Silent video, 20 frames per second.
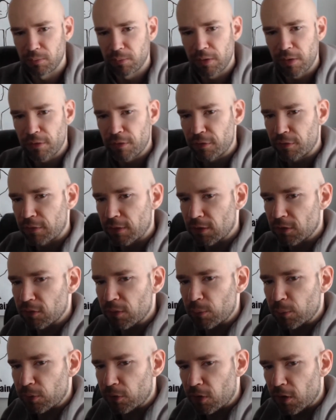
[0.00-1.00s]
what other things
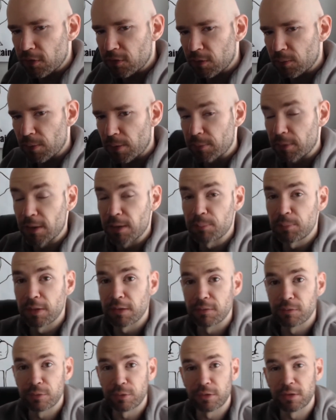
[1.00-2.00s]
were crossing my mind? I made
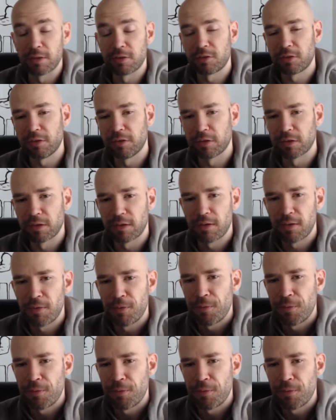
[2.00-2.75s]
a little list here.